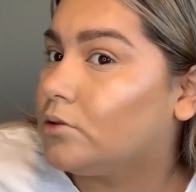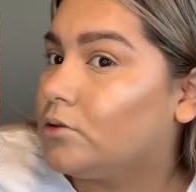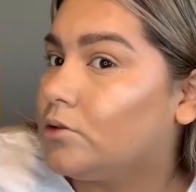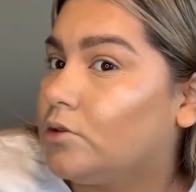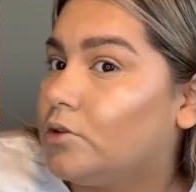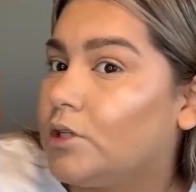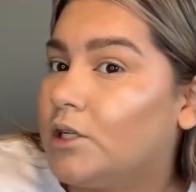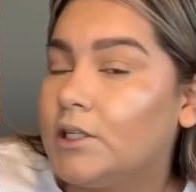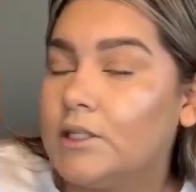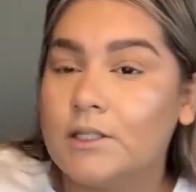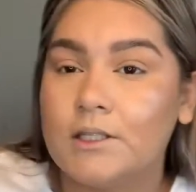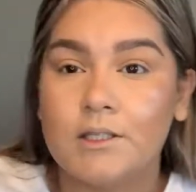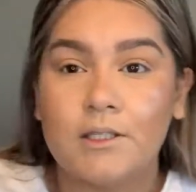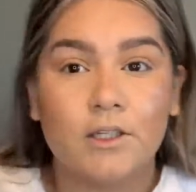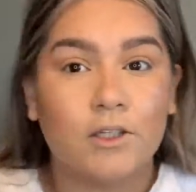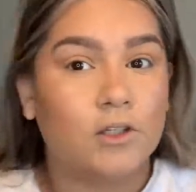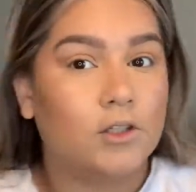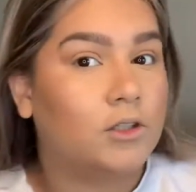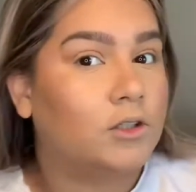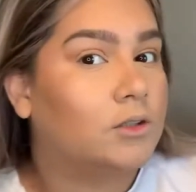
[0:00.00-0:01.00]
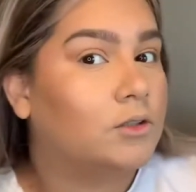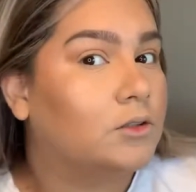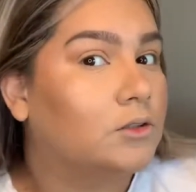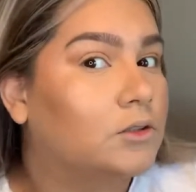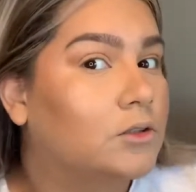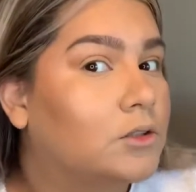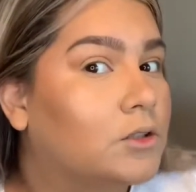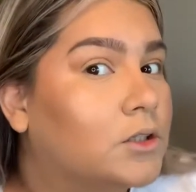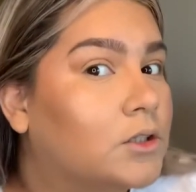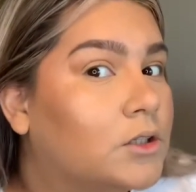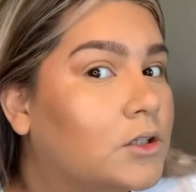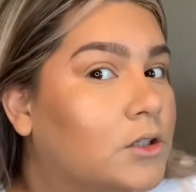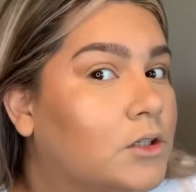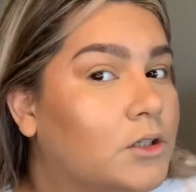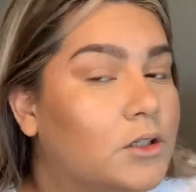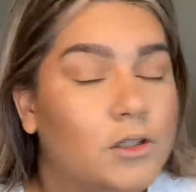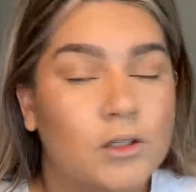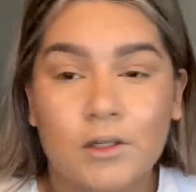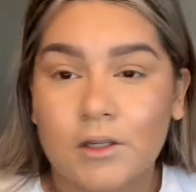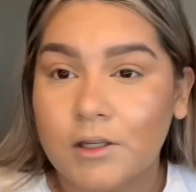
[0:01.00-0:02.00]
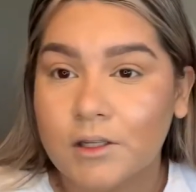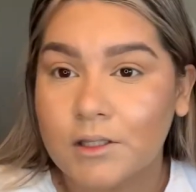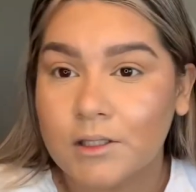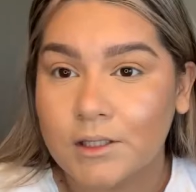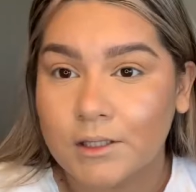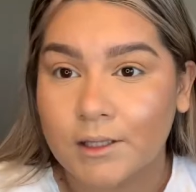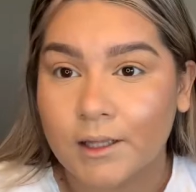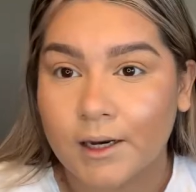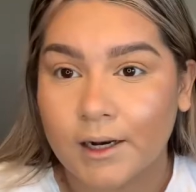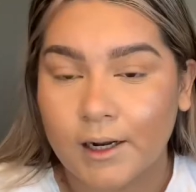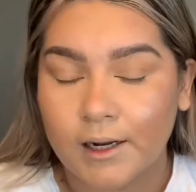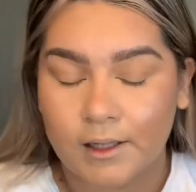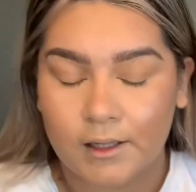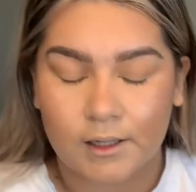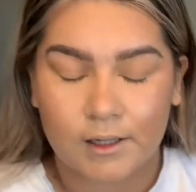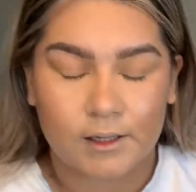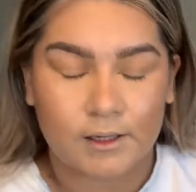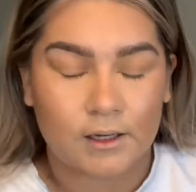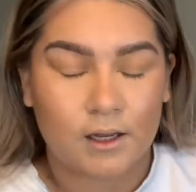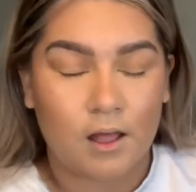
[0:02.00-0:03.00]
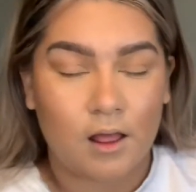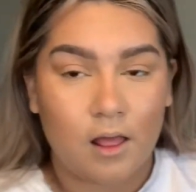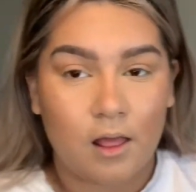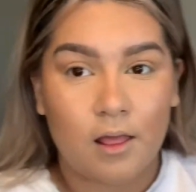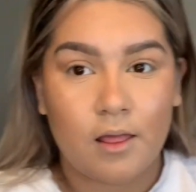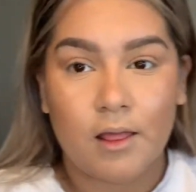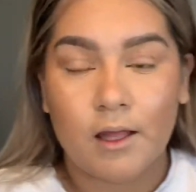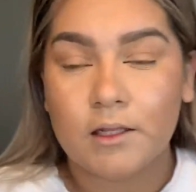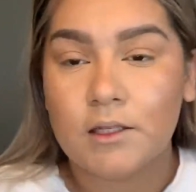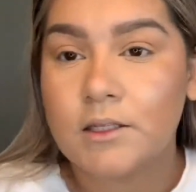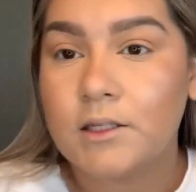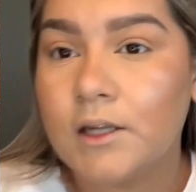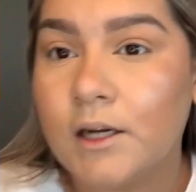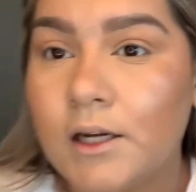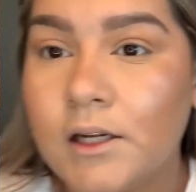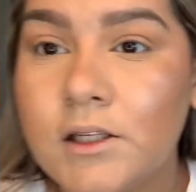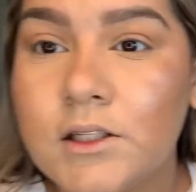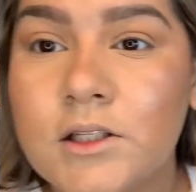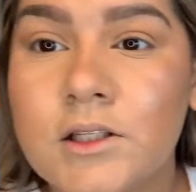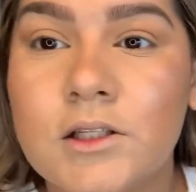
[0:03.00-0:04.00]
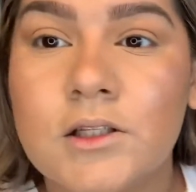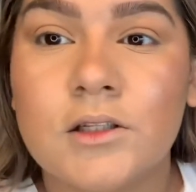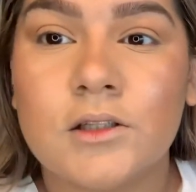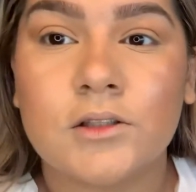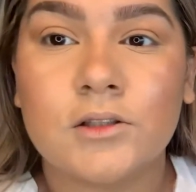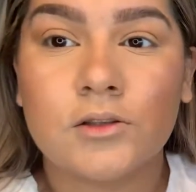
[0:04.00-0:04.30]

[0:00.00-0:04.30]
you can still see that highlight. That's nuts.